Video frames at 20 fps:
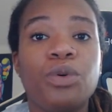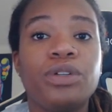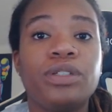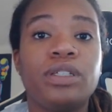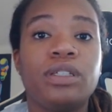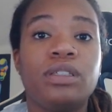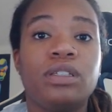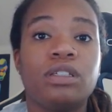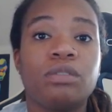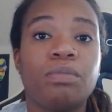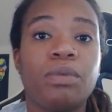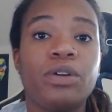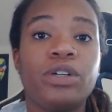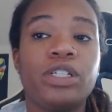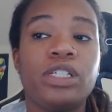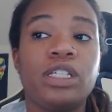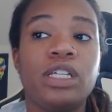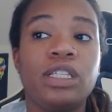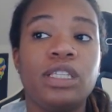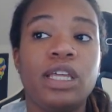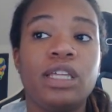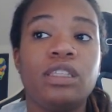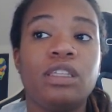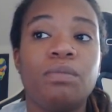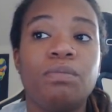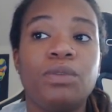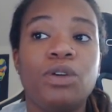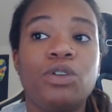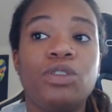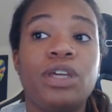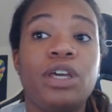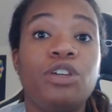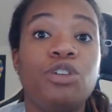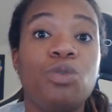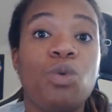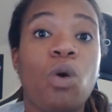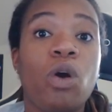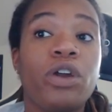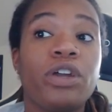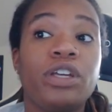to this person and let them know that
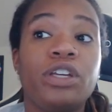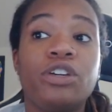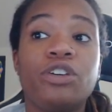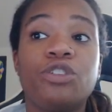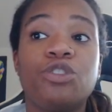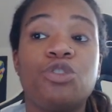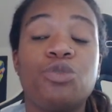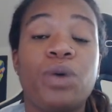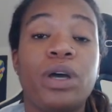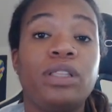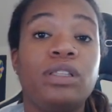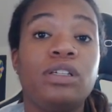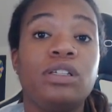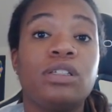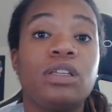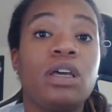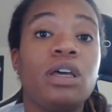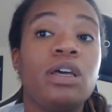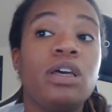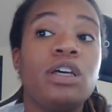you are here to at least